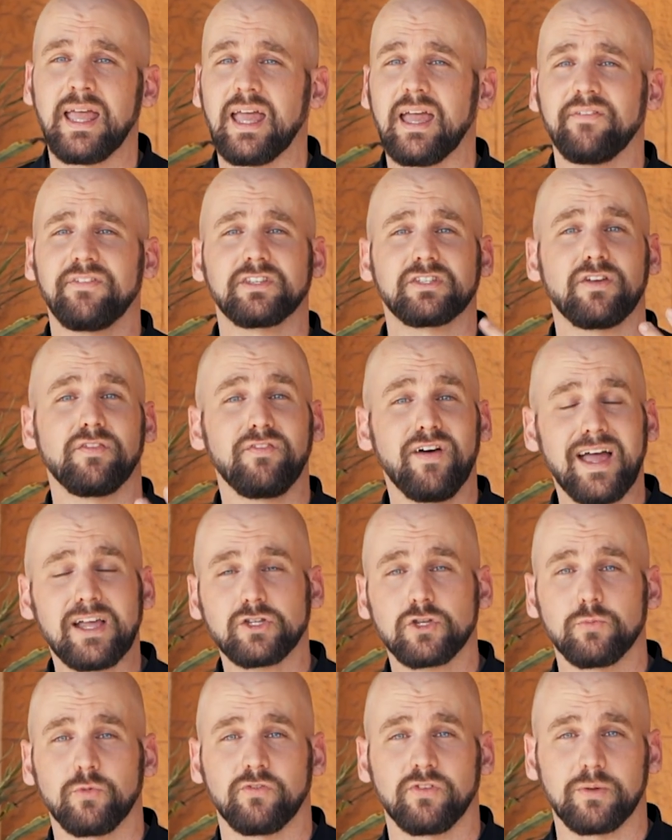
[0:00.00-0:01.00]
If it's a
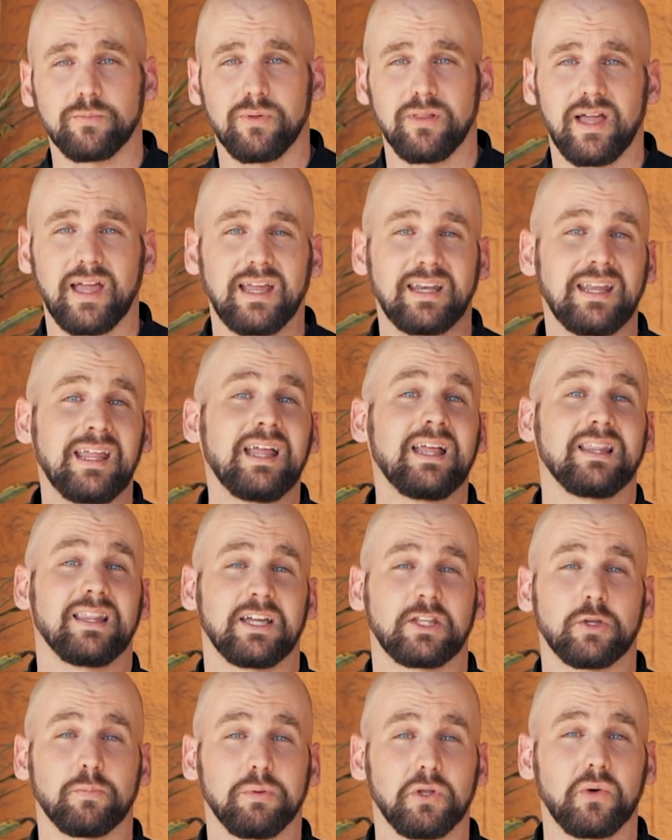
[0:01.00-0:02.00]
faster moving plane,
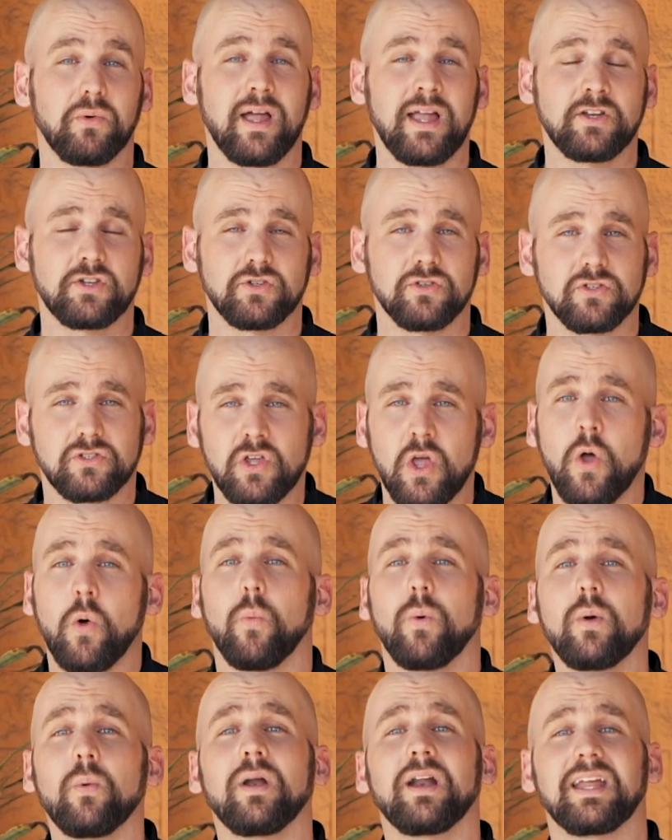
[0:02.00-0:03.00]
like the Blue Angels,
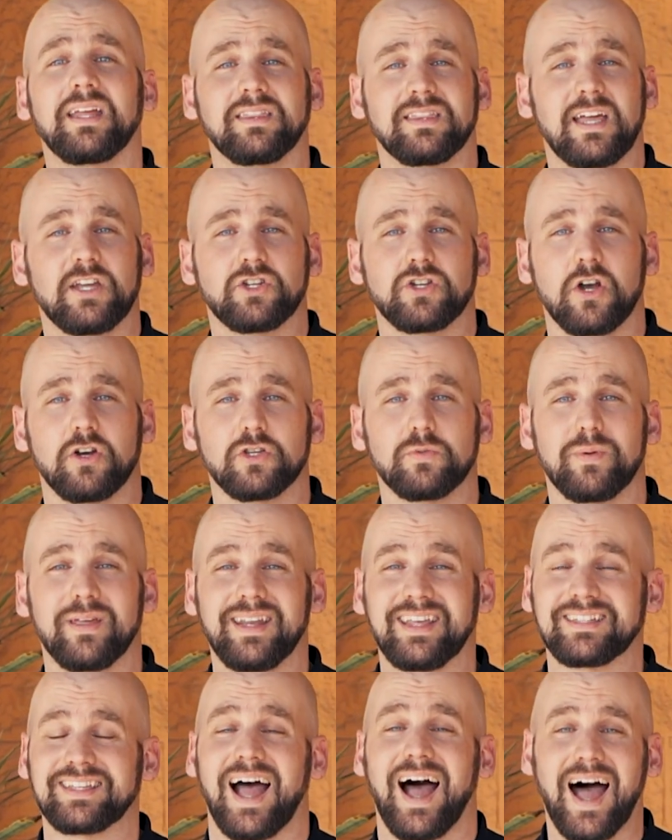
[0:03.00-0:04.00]
we want to get that shutter
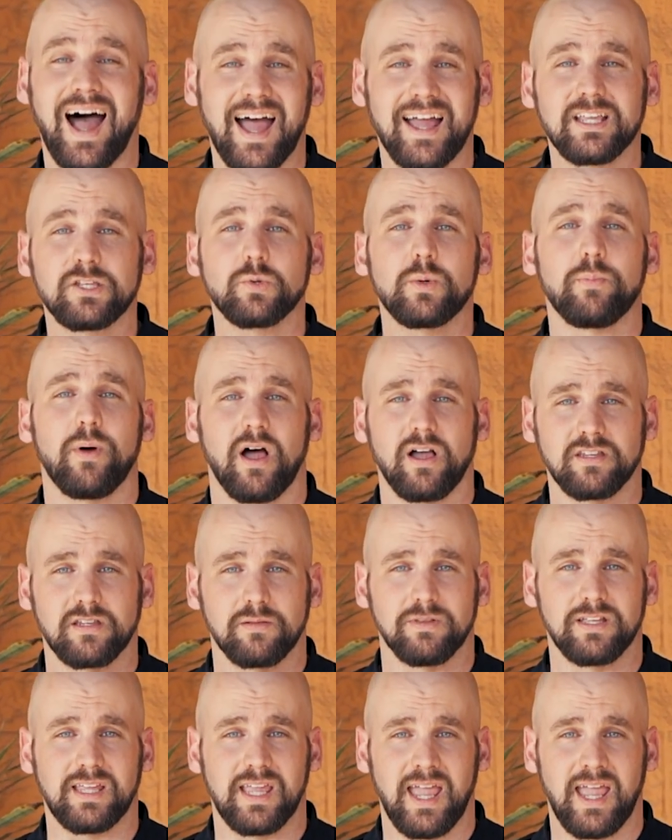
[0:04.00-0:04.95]
speed as high as we possibly